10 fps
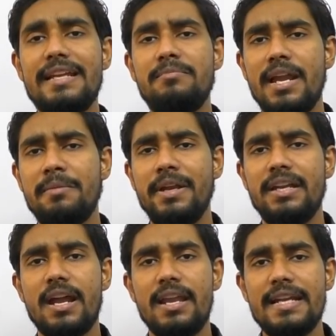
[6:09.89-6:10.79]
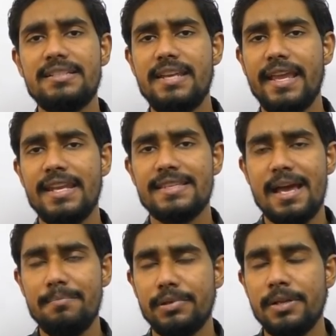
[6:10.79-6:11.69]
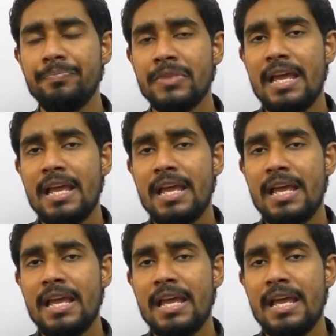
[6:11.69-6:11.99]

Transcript: Let's take an example.